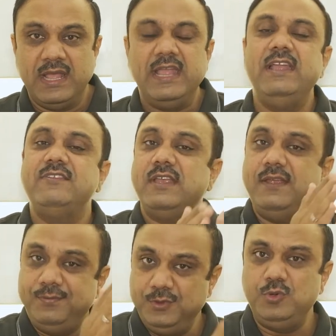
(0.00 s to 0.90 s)
is
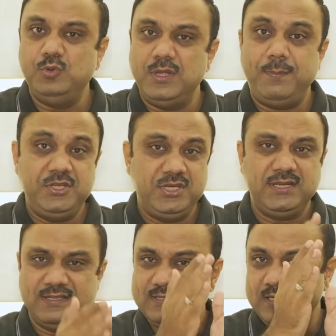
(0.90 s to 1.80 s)
if you do the
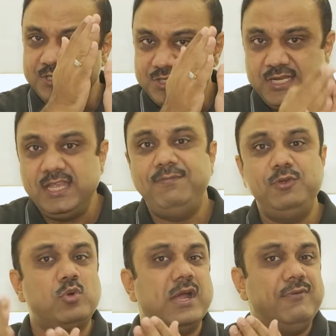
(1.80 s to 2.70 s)
patient consultation, if
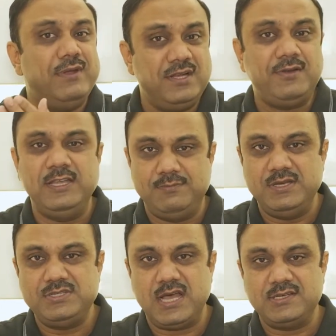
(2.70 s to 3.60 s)
you convey the
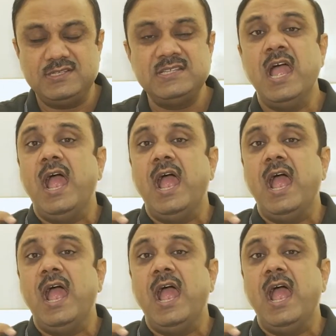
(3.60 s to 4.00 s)
treatment charges,